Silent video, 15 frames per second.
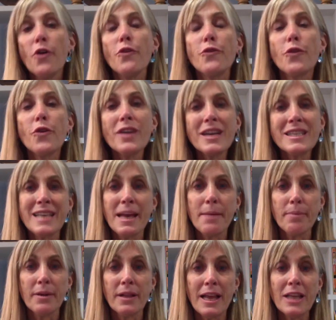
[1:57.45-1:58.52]
For
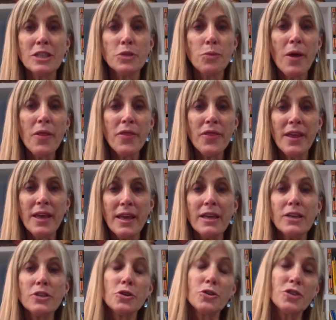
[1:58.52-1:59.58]
example, it's one thing
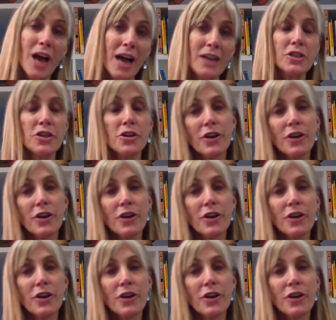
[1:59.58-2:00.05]
to talk to your